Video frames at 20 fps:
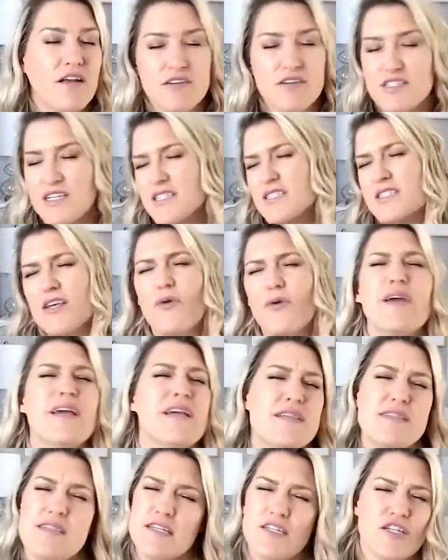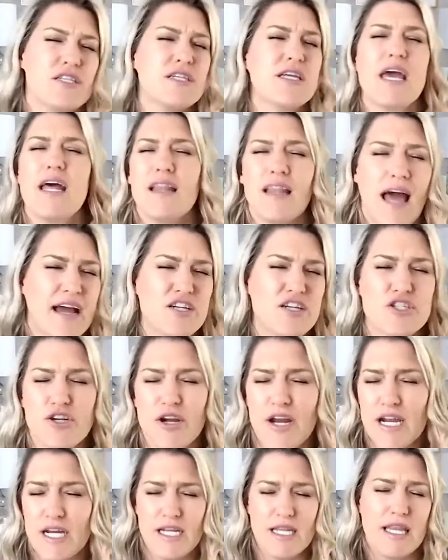It's so easy. Just get lash
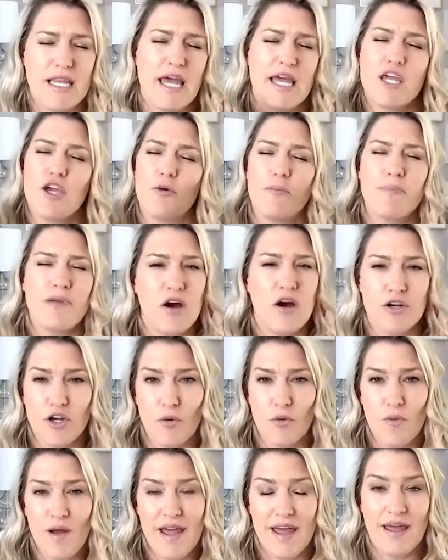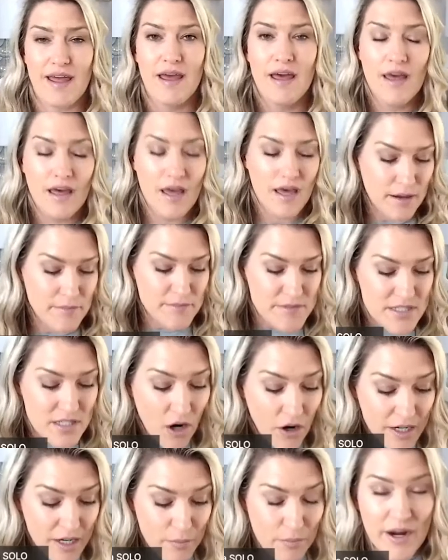trained and like you'll be on your way. I'm
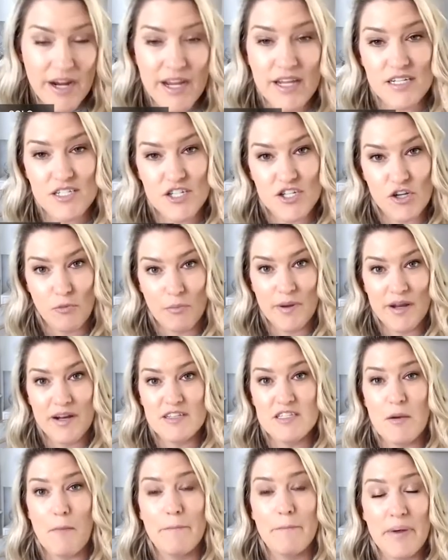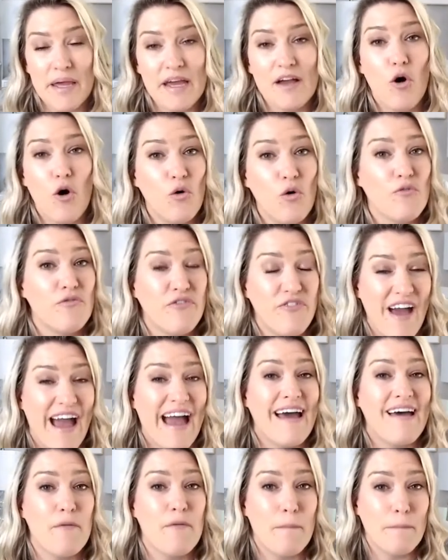sorry to break it to you, but it's a big old fat
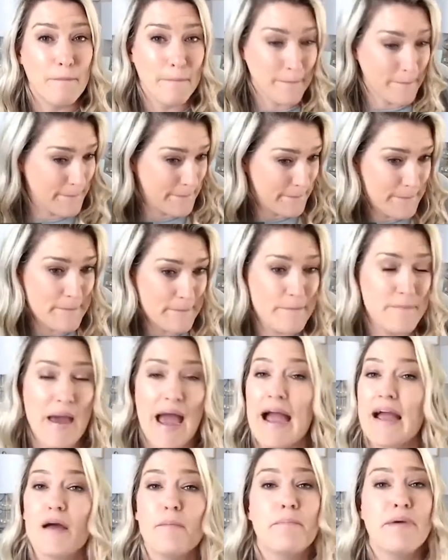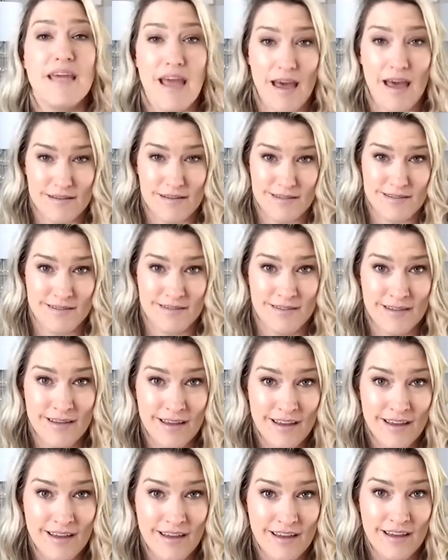bag of BS.
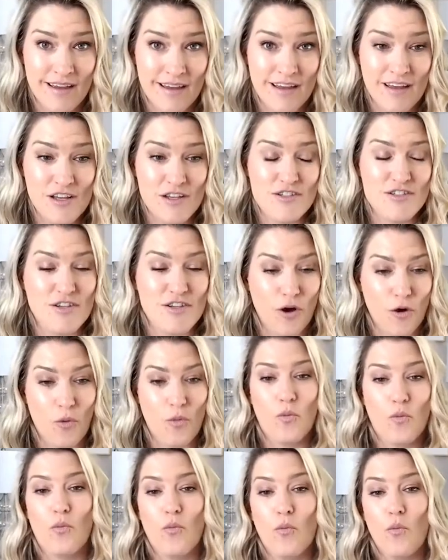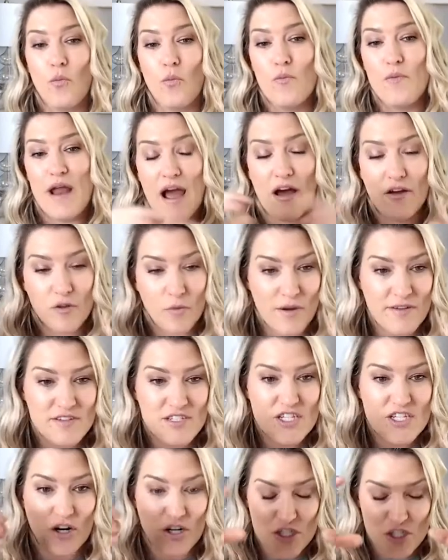So now that we
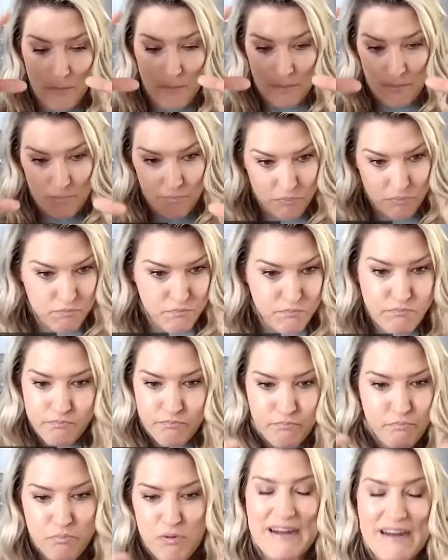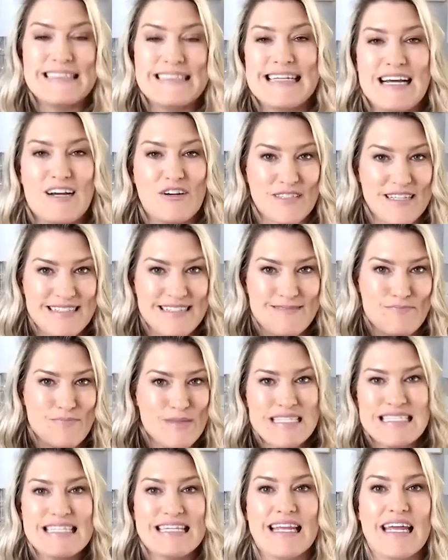start to break down this
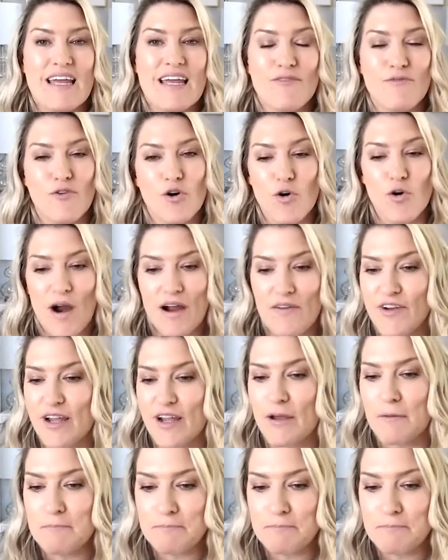misleading infographic,